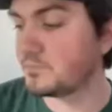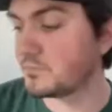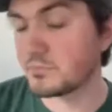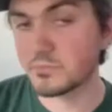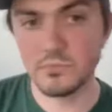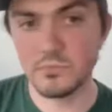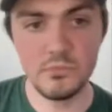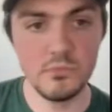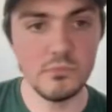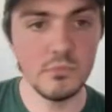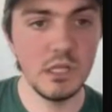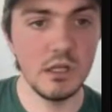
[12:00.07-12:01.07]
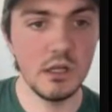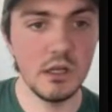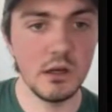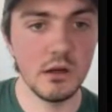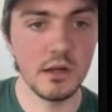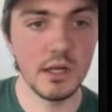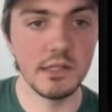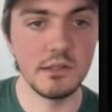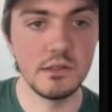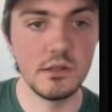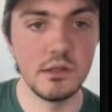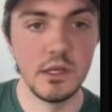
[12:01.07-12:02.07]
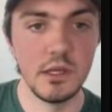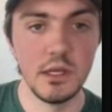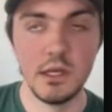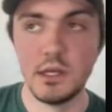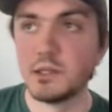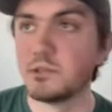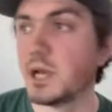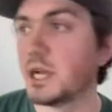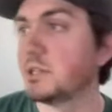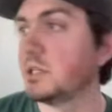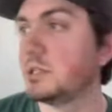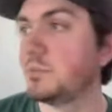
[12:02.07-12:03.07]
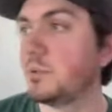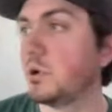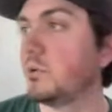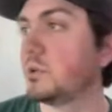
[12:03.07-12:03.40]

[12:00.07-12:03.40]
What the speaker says: in Tennessee. All right. So